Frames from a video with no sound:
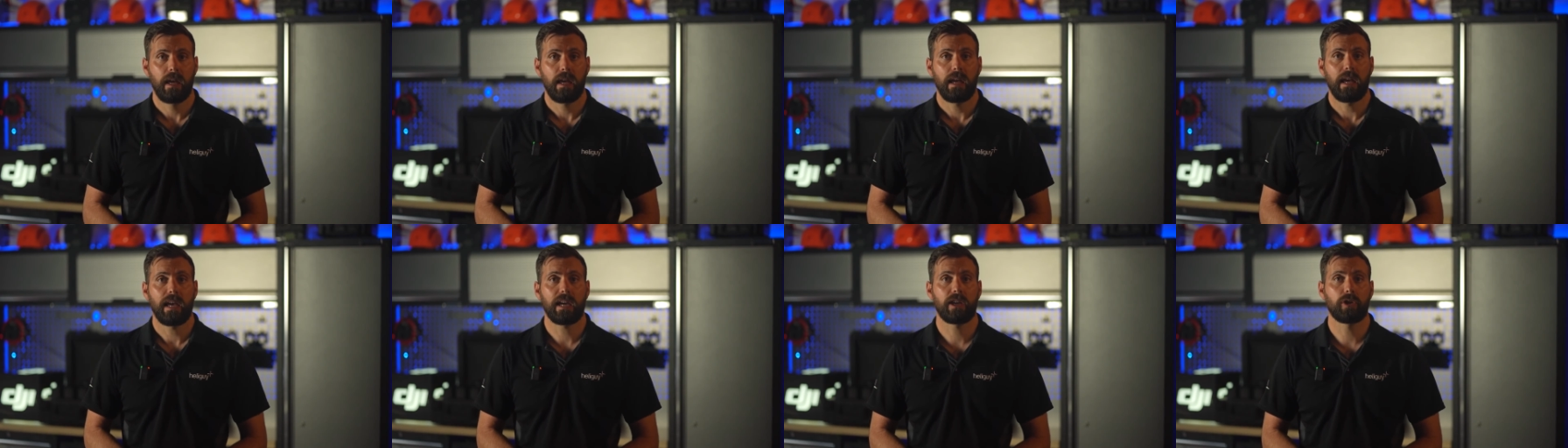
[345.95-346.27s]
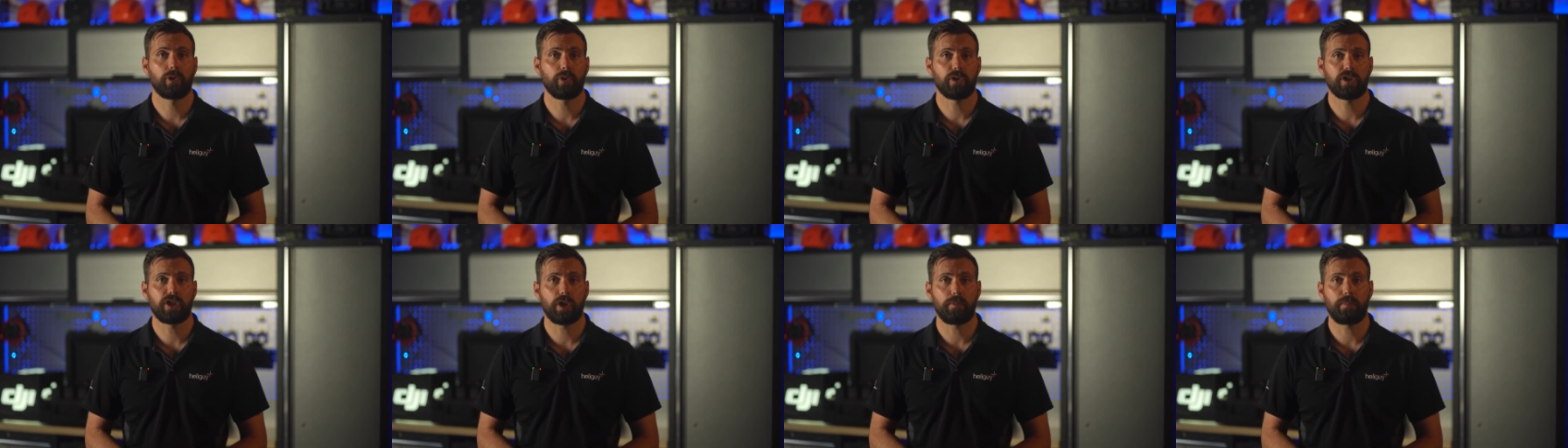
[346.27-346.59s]
It can
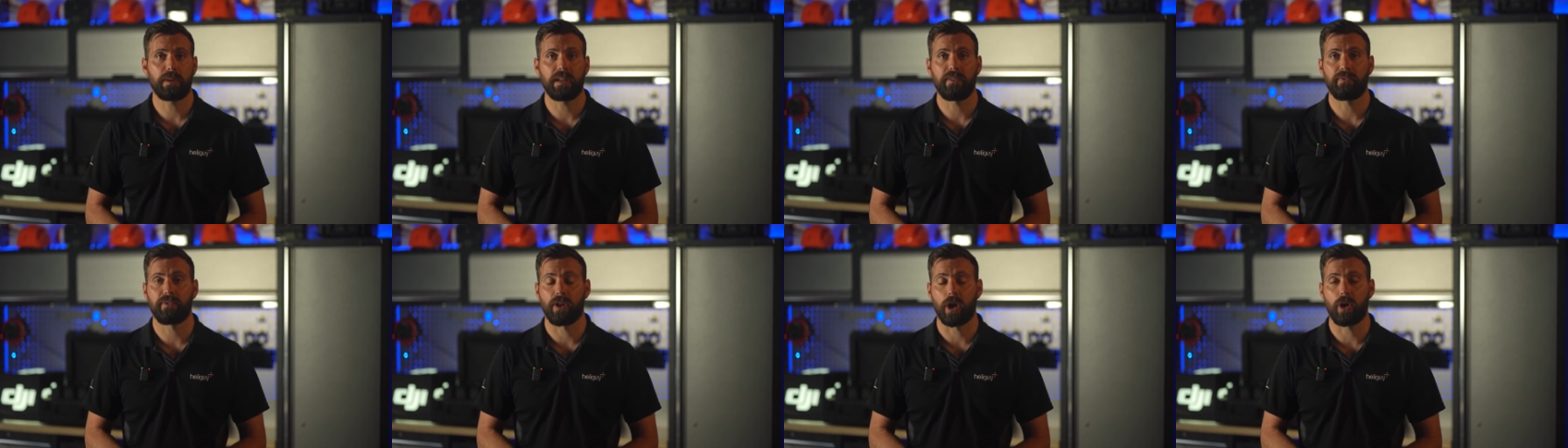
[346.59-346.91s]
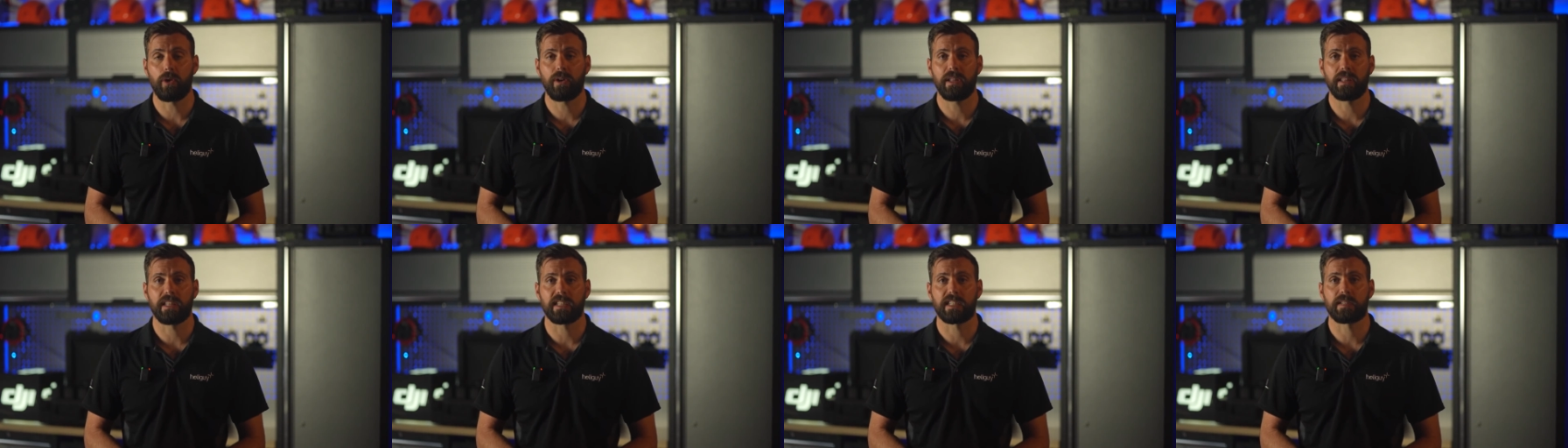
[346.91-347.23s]
also be
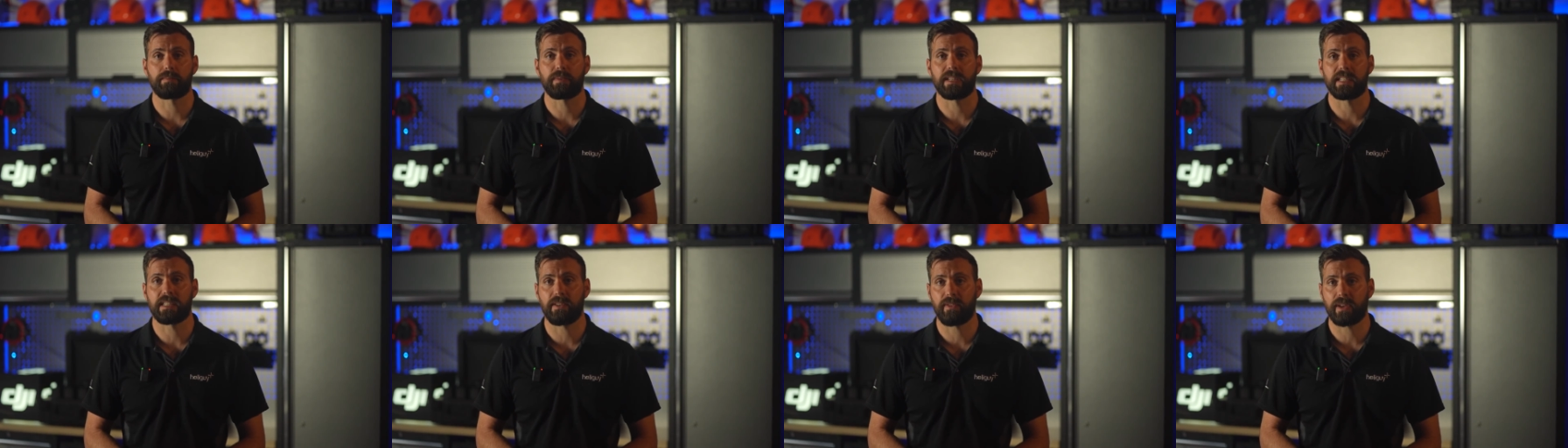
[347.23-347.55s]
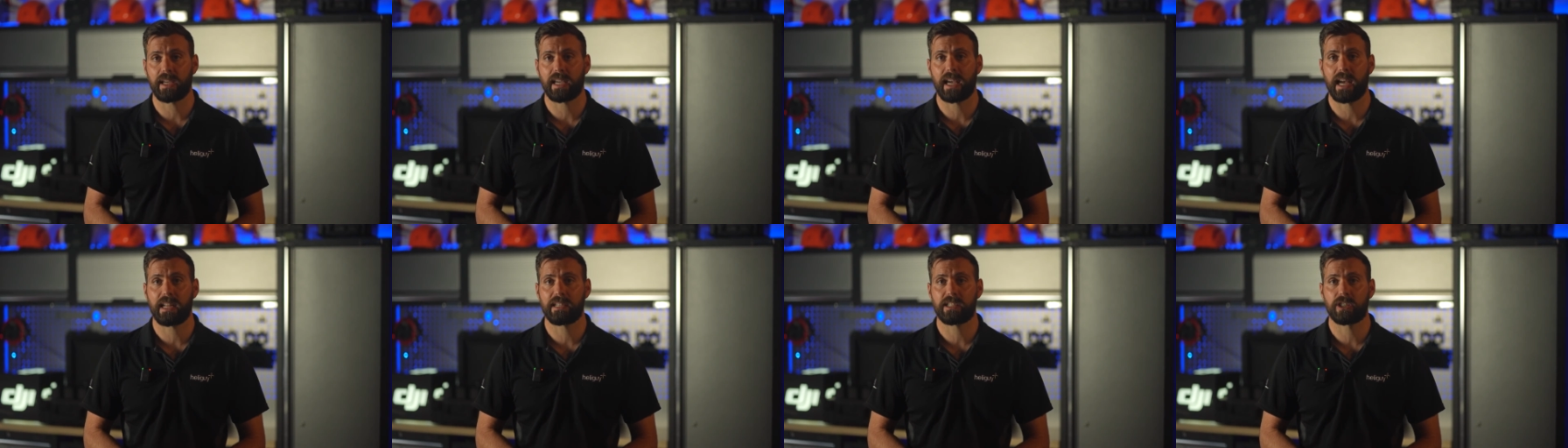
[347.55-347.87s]
flown in the
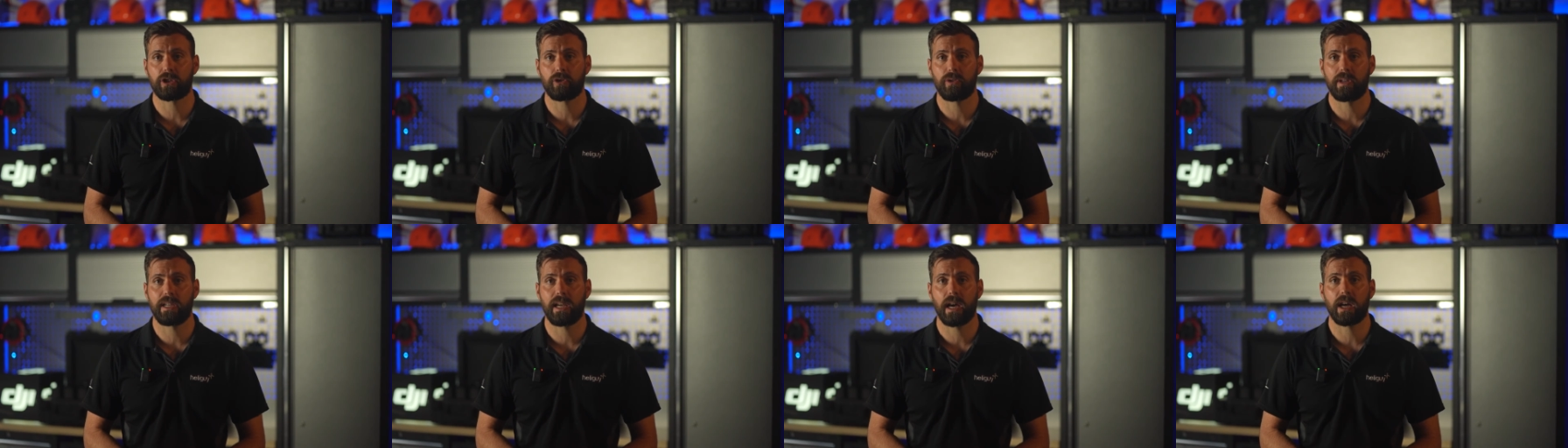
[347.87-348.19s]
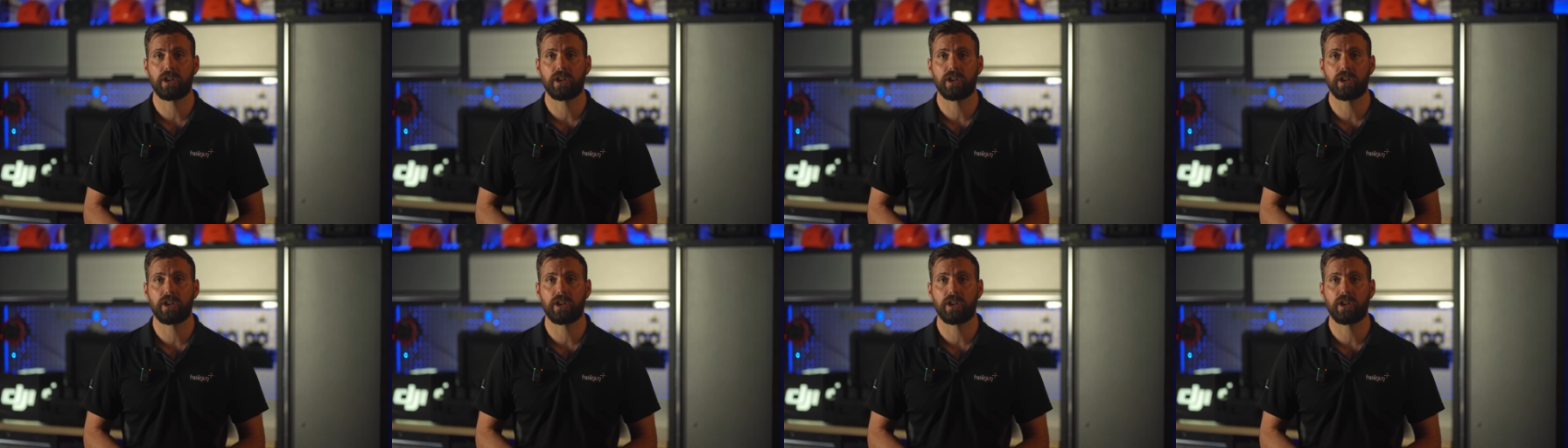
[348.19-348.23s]
specific category